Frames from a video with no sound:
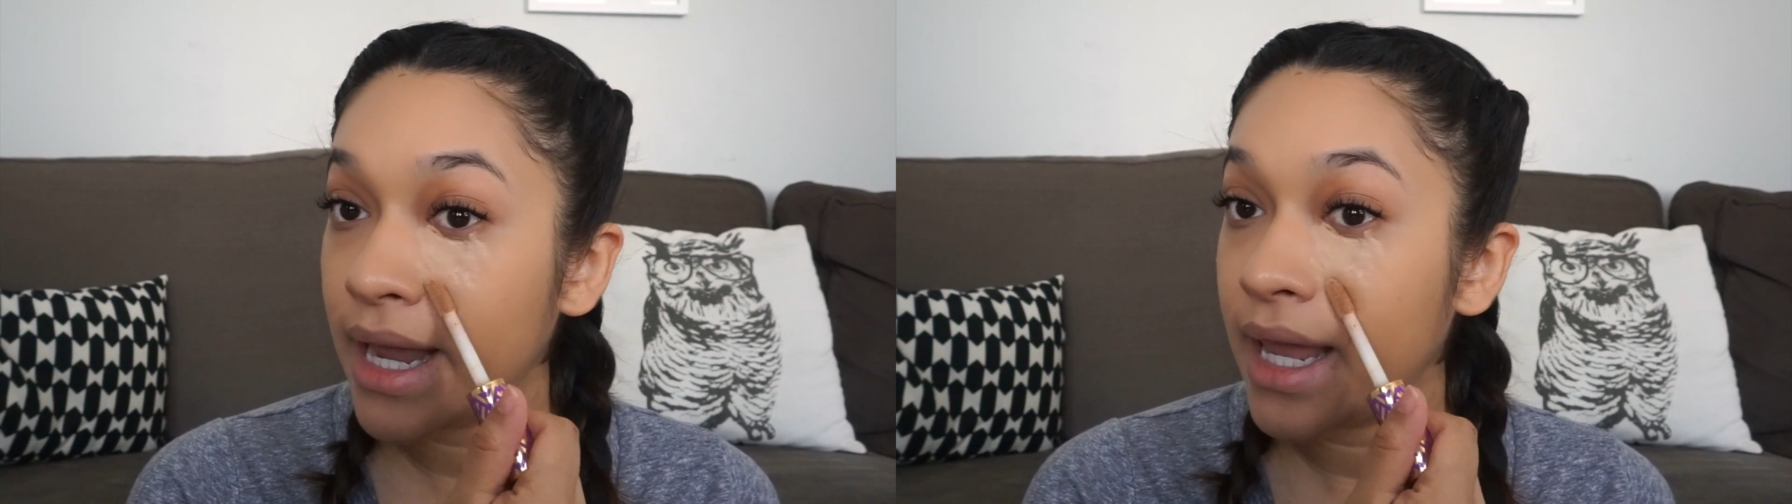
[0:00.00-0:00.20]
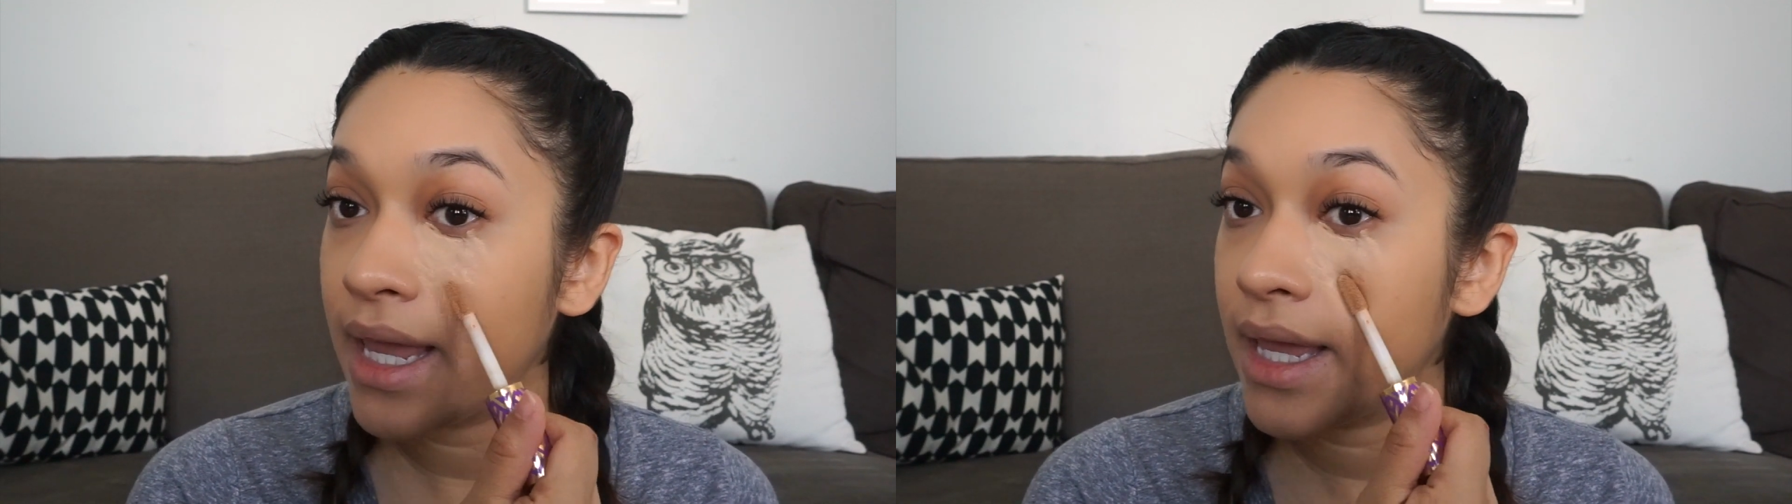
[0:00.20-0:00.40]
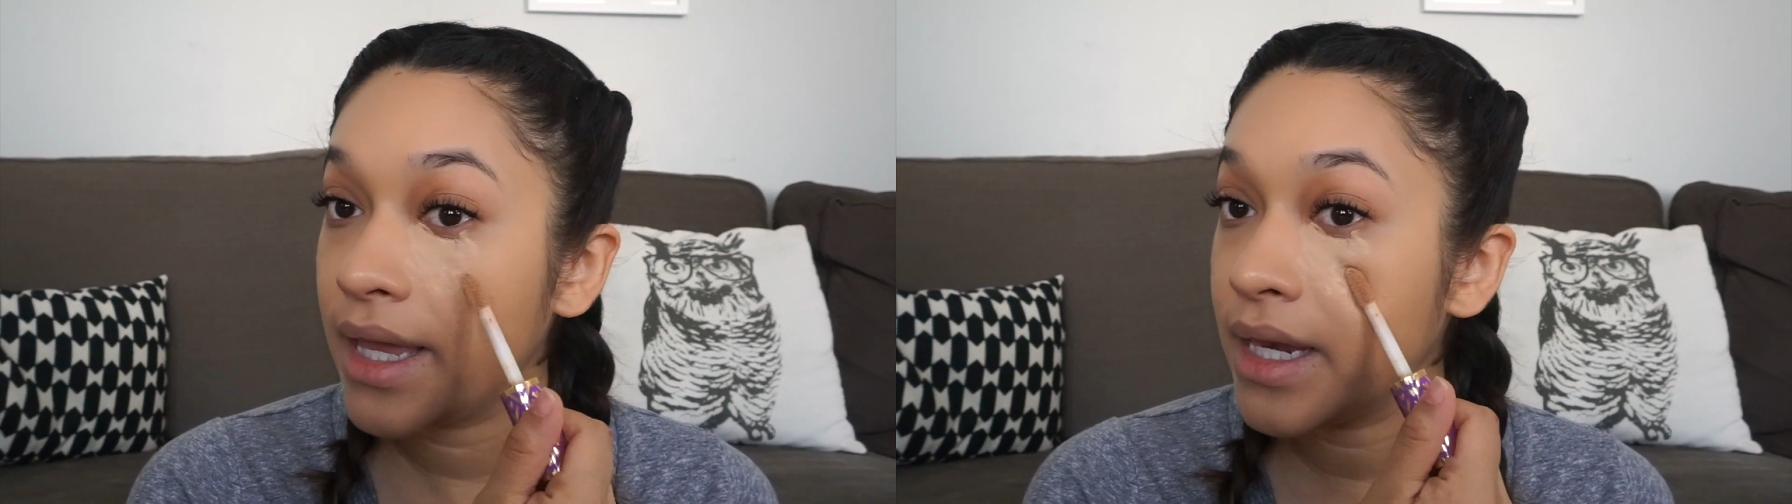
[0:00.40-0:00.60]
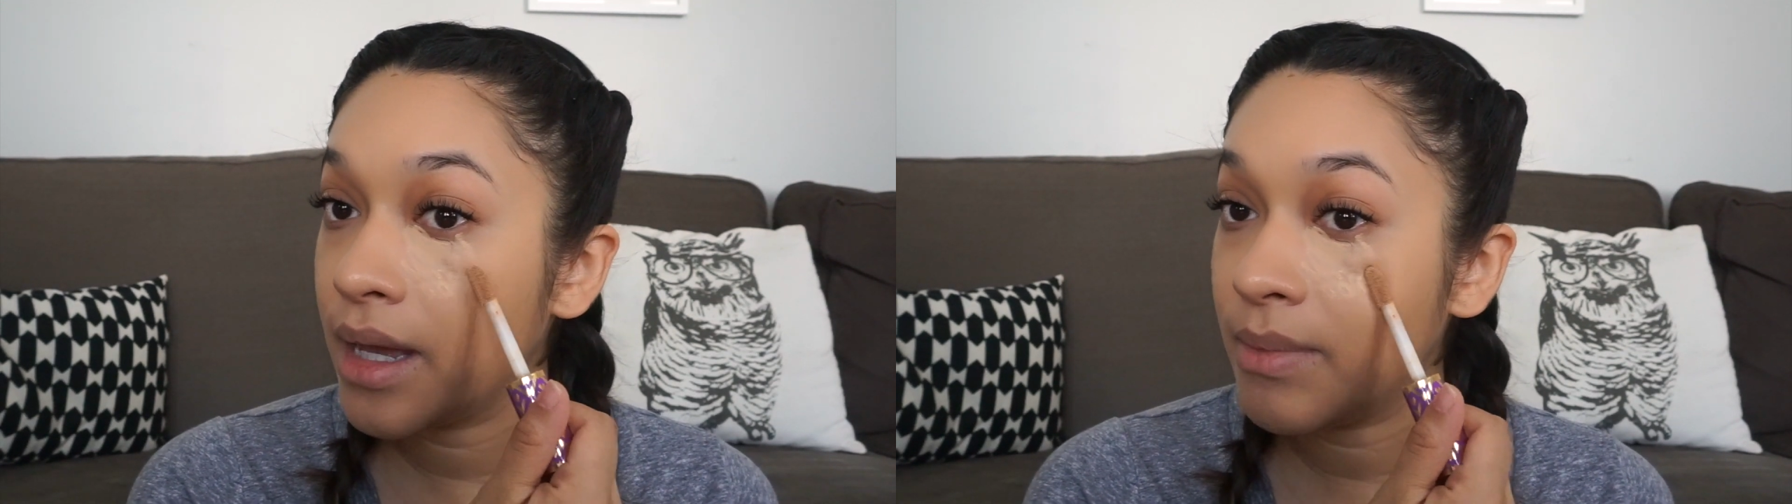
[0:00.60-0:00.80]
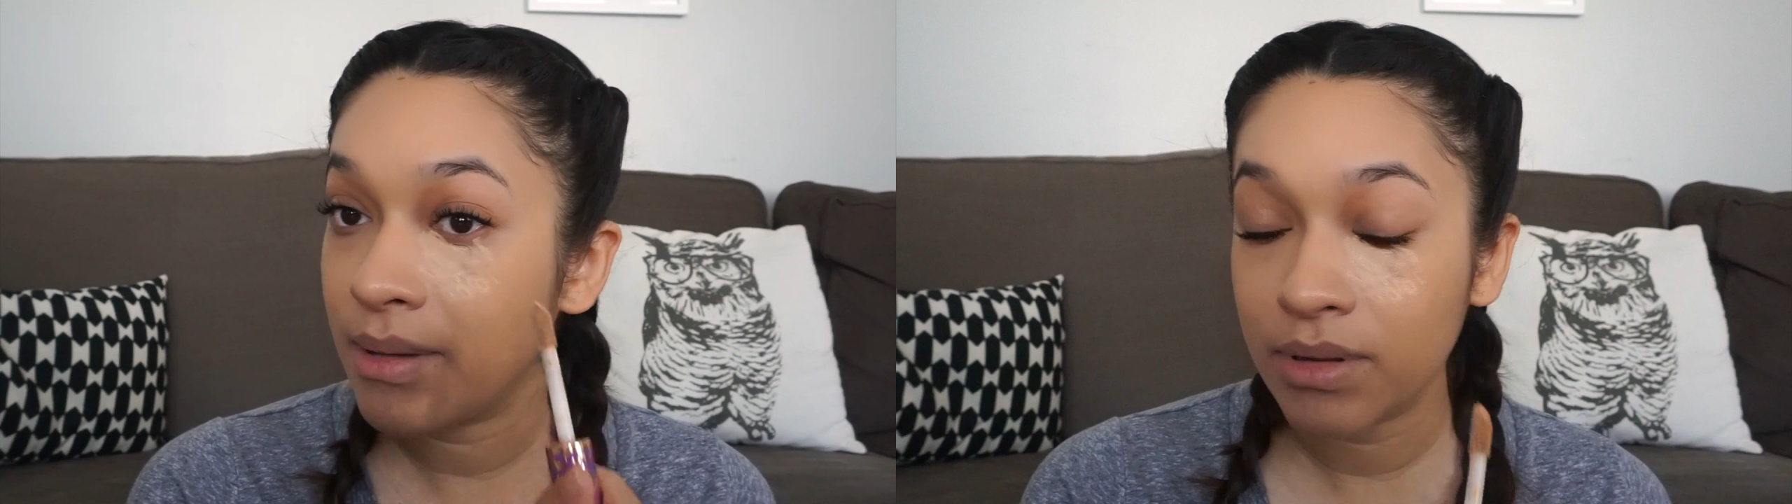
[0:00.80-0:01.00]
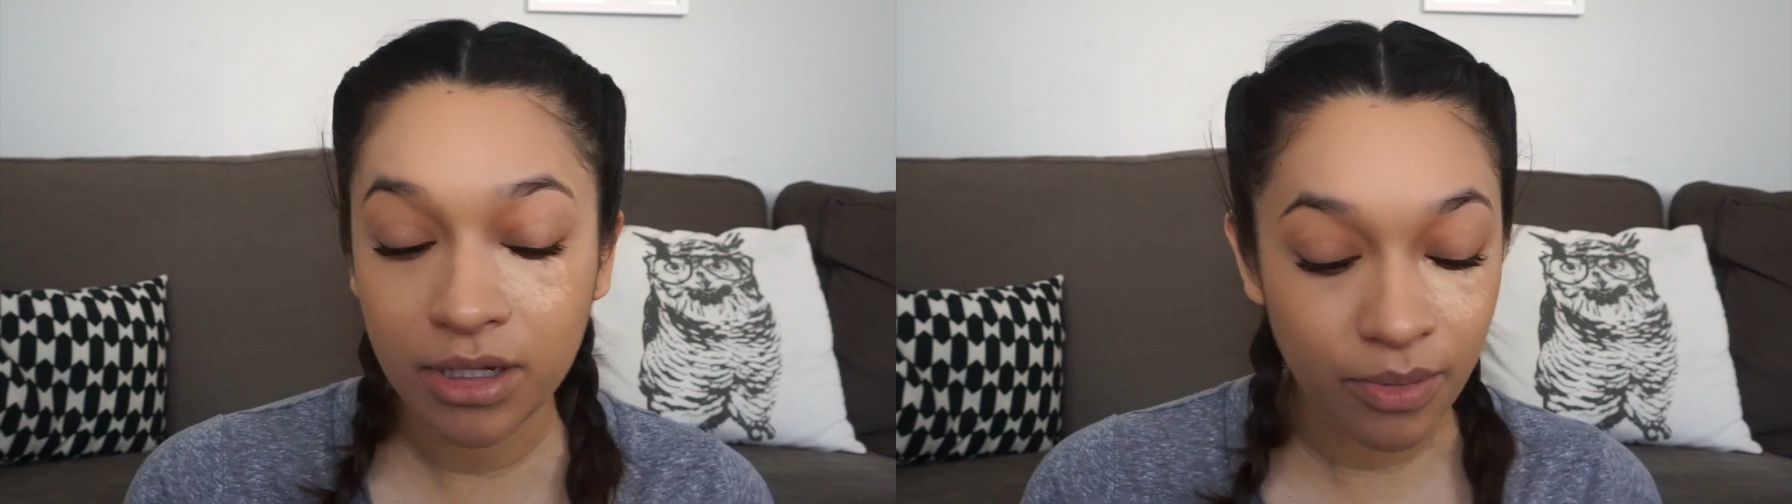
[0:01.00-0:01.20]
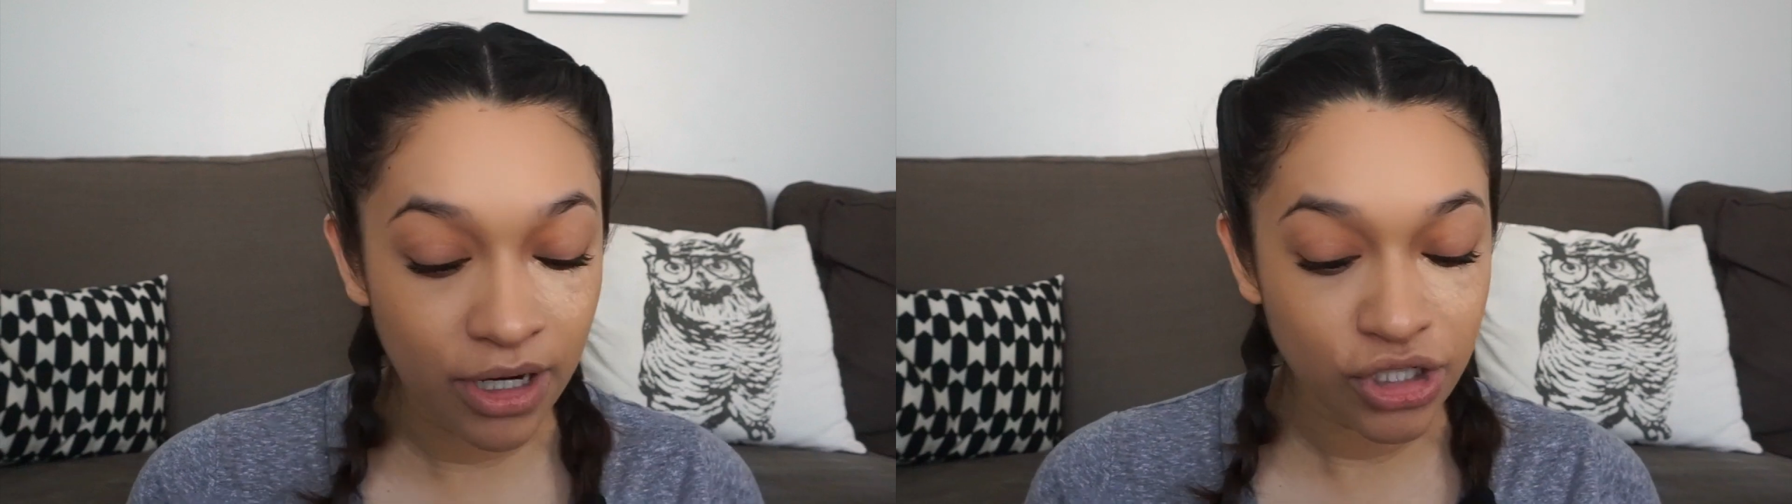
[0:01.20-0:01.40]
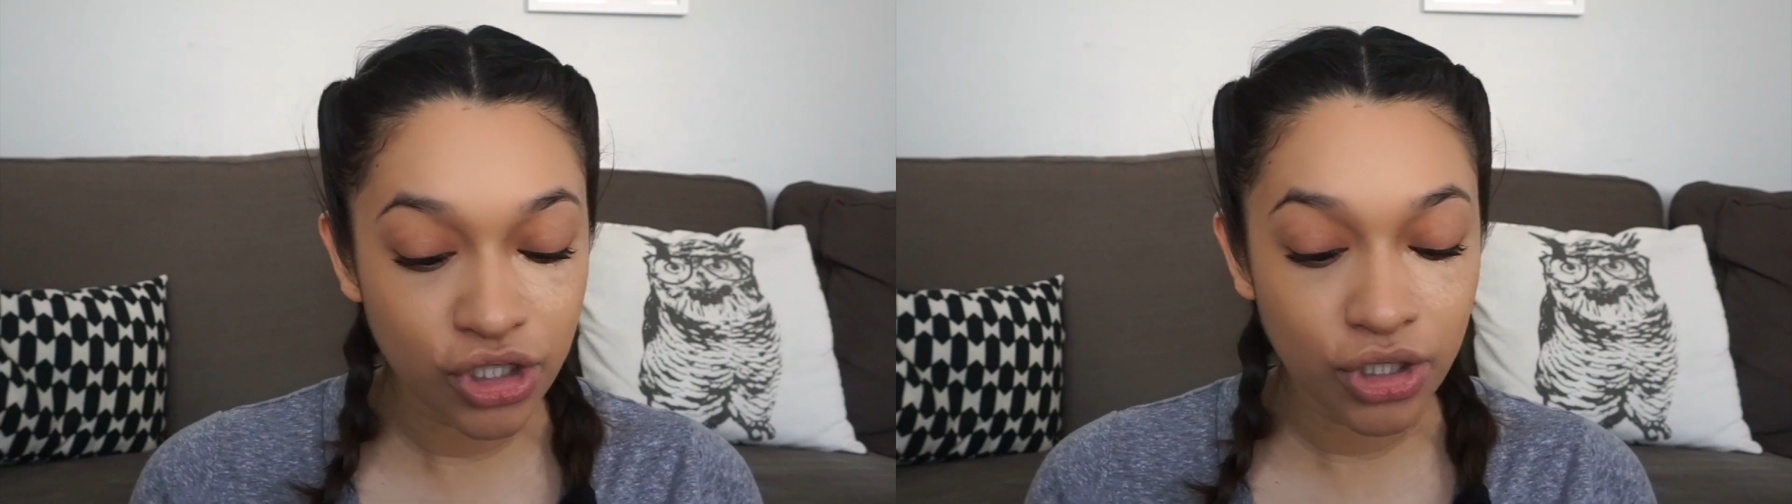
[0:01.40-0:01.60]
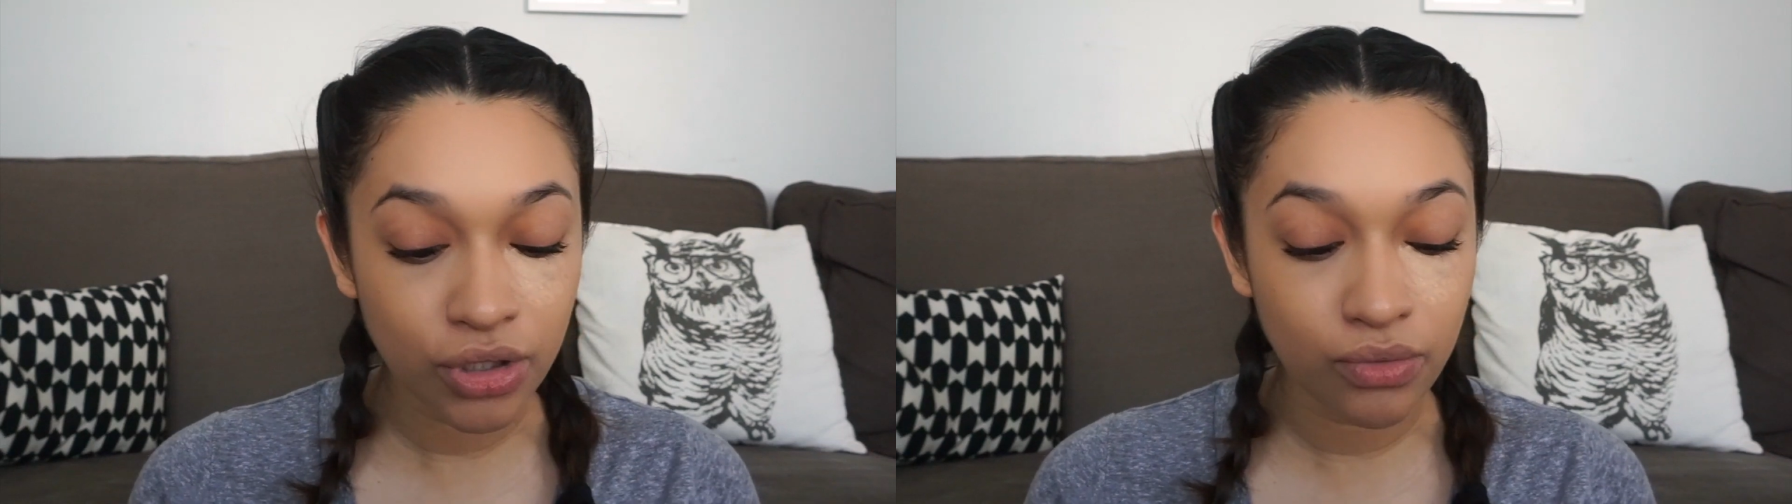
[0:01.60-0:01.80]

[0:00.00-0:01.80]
and my blood pressure